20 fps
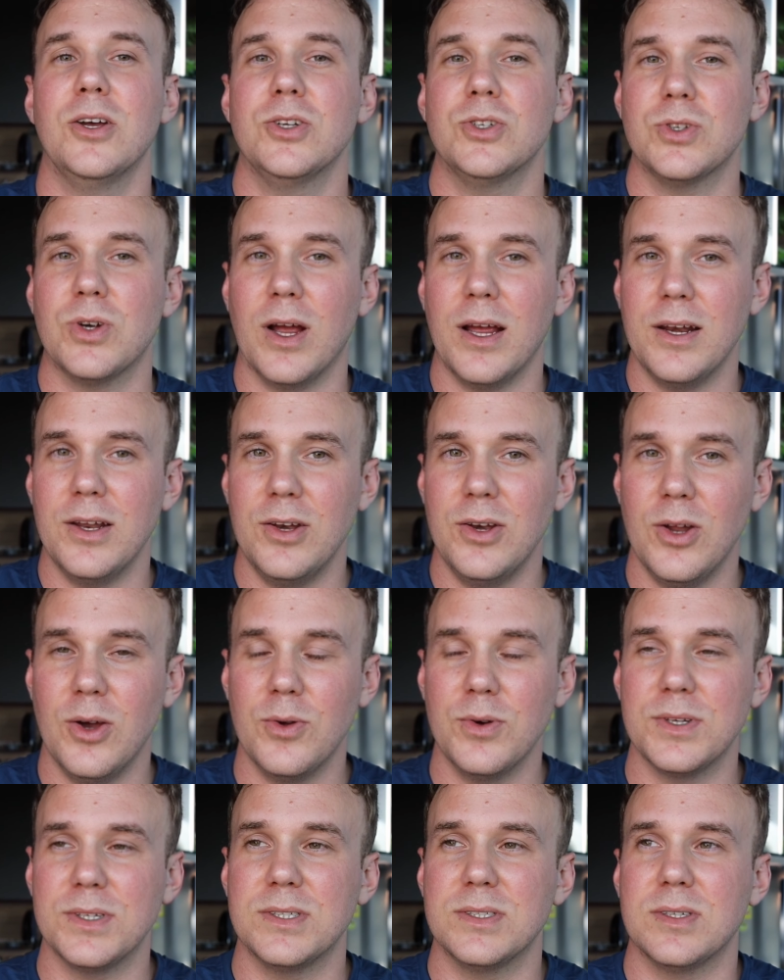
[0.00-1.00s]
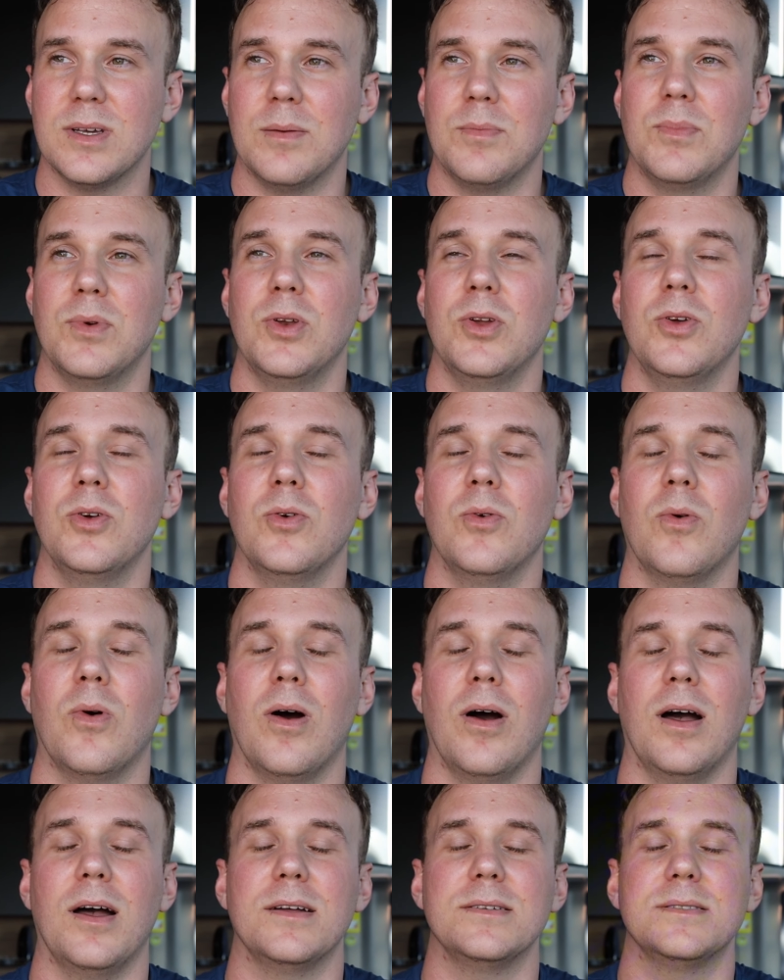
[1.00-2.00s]
try to notice some
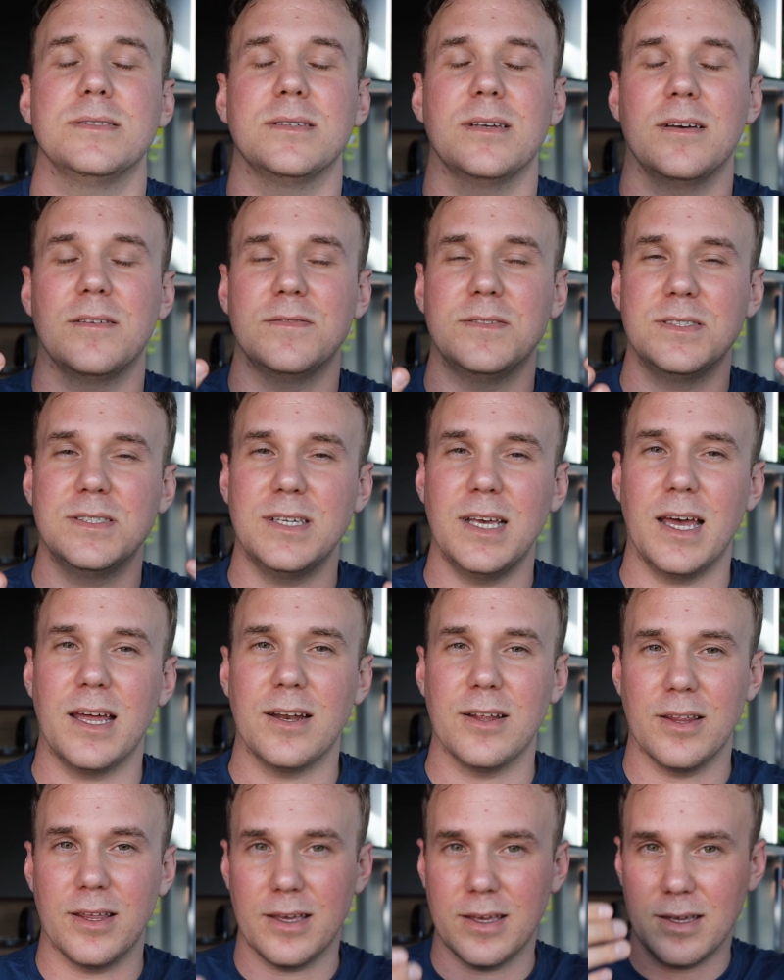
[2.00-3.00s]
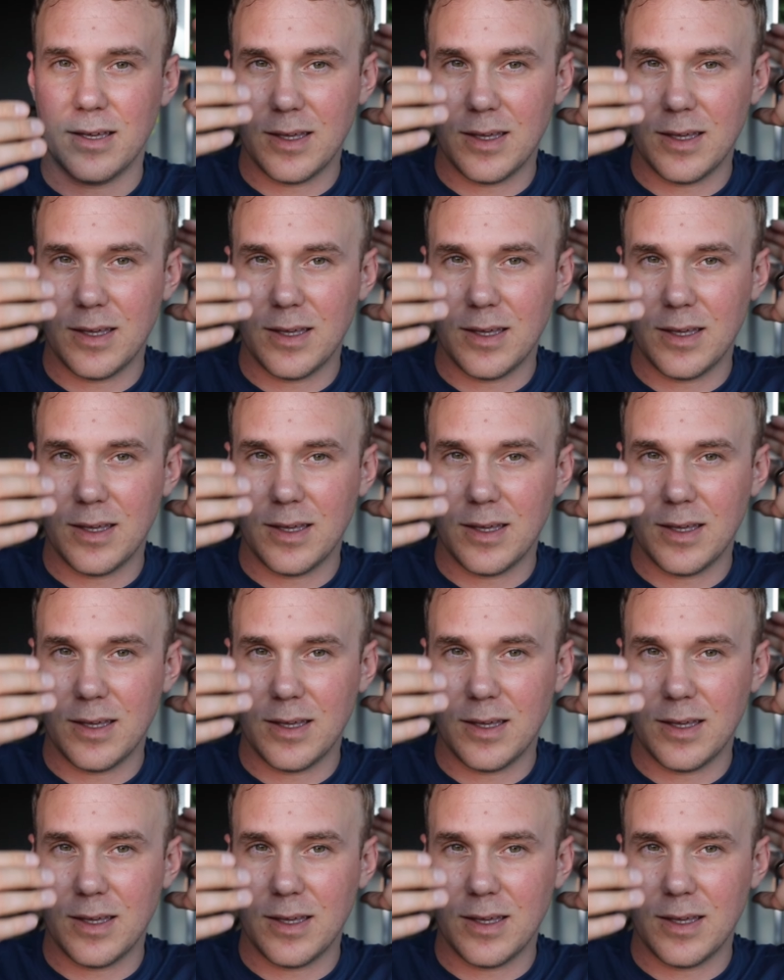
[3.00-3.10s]
nuance of settling.